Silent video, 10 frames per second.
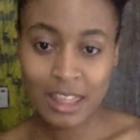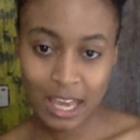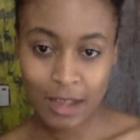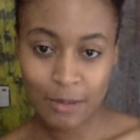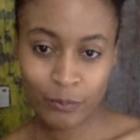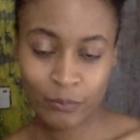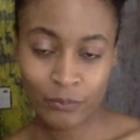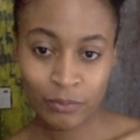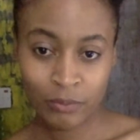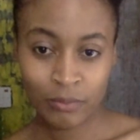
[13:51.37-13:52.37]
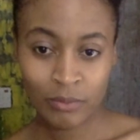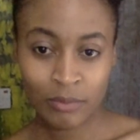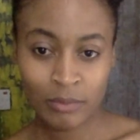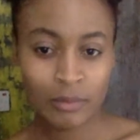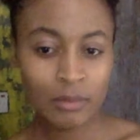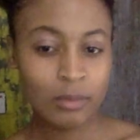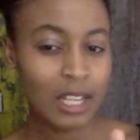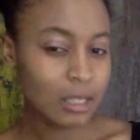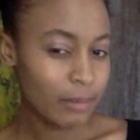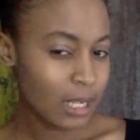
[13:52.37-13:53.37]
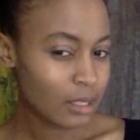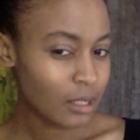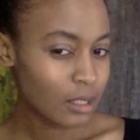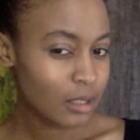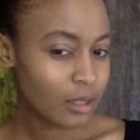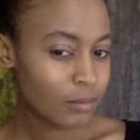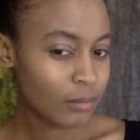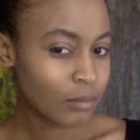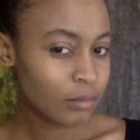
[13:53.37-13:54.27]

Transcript: there. Does it make sense?